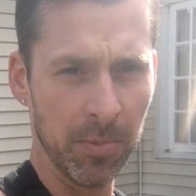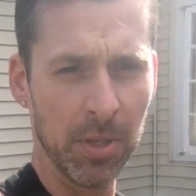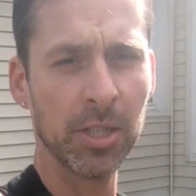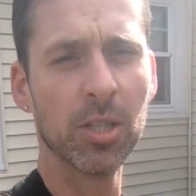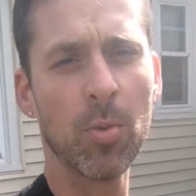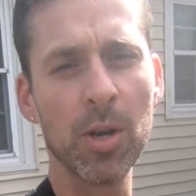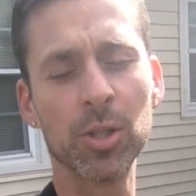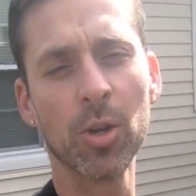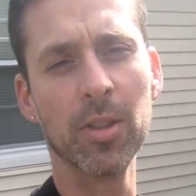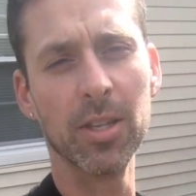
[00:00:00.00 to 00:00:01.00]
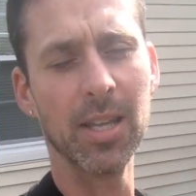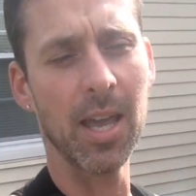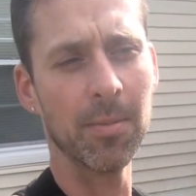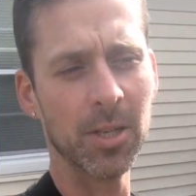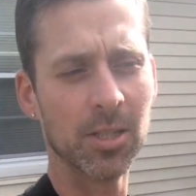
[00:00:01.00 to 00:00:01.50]
I just wanted to show you the
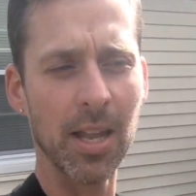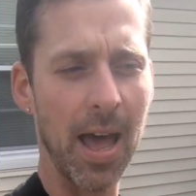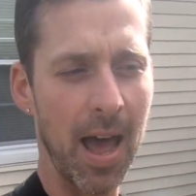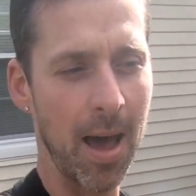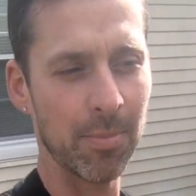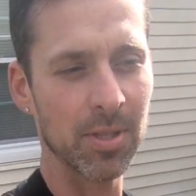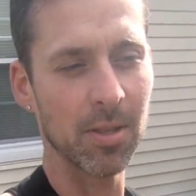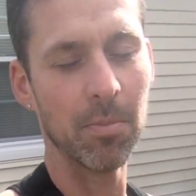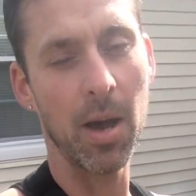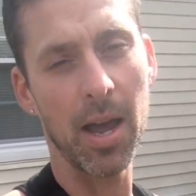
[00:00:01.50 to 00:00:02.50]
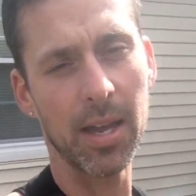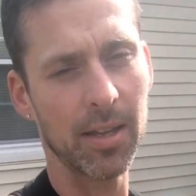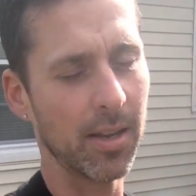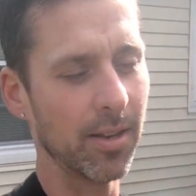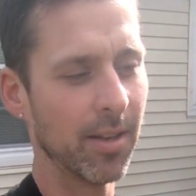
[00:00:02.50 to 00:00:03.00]
damage that happened to the bike,
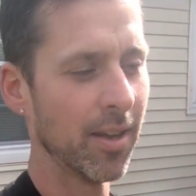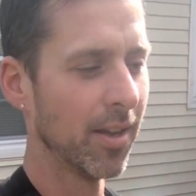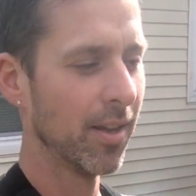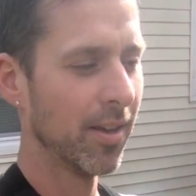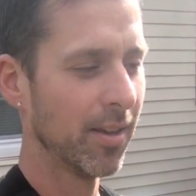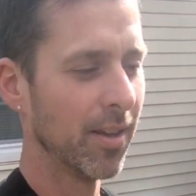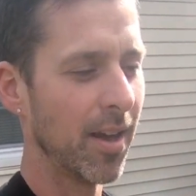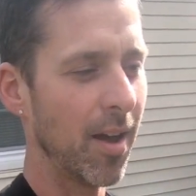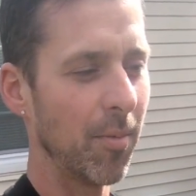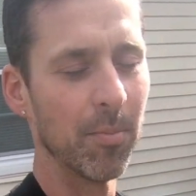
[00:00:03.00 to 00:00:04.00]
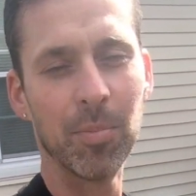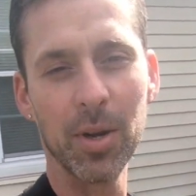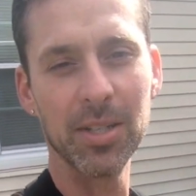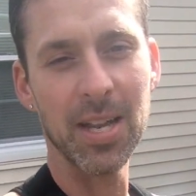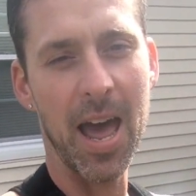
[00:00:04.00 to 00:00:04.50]
and I'm
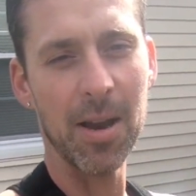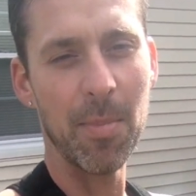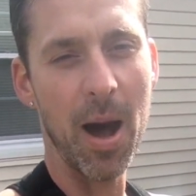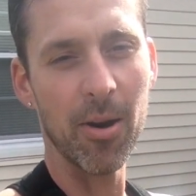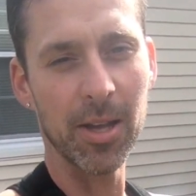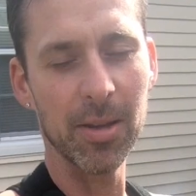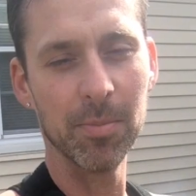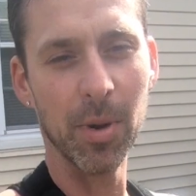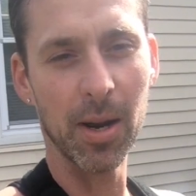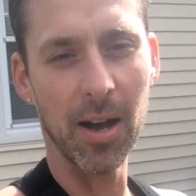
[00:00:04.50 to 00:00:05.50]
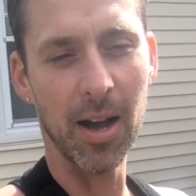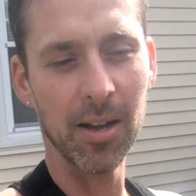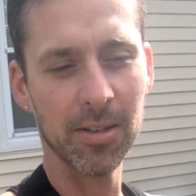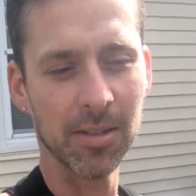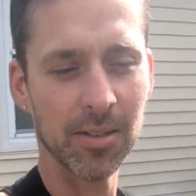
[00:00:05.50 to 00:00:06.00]
pretty sad about it, but
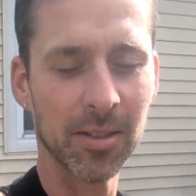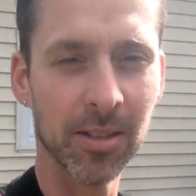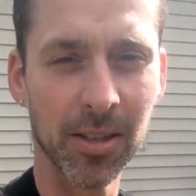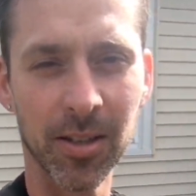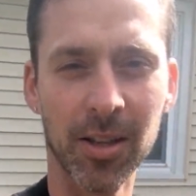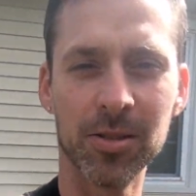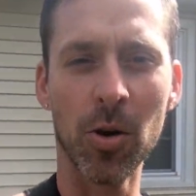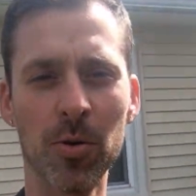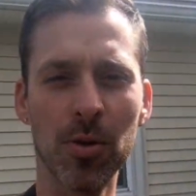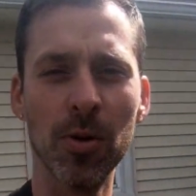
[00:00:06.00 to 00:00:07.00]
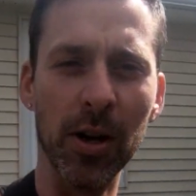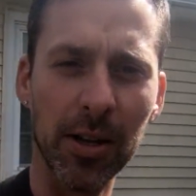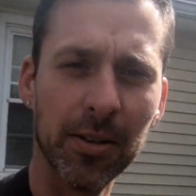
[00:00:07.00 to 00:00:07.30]
let's go through it.